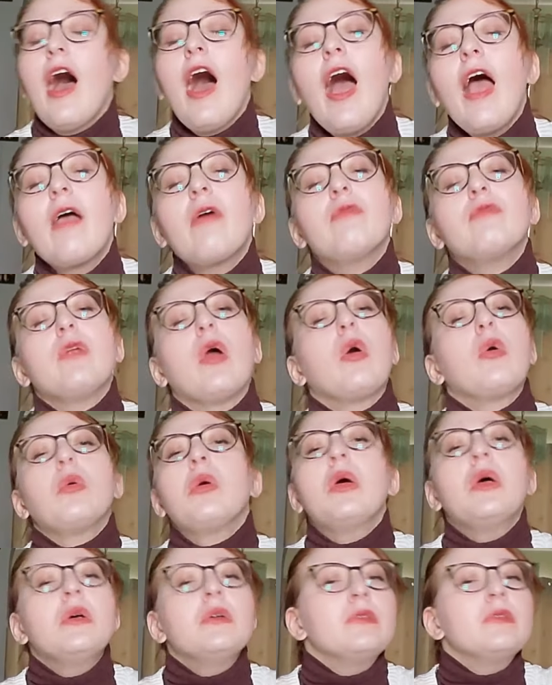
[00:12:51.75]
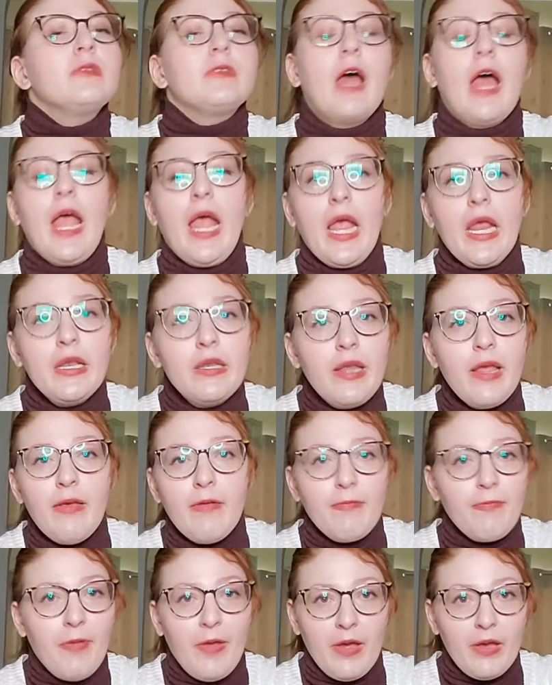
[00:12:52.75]
I have no
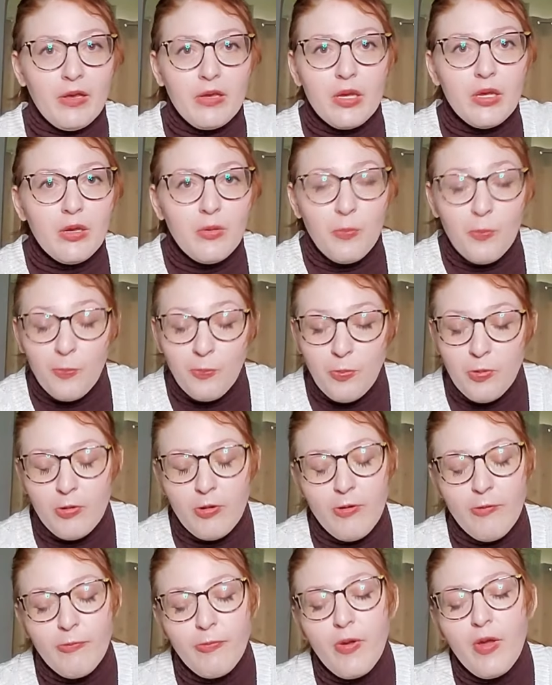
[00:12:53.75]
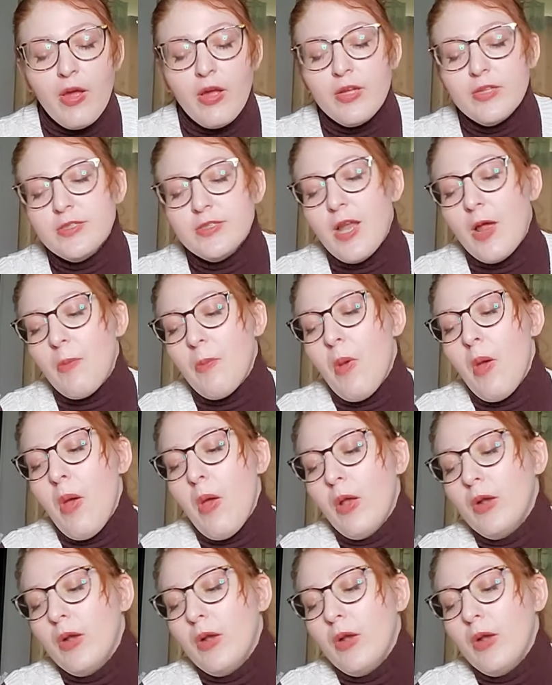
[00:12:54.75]
scientific proof to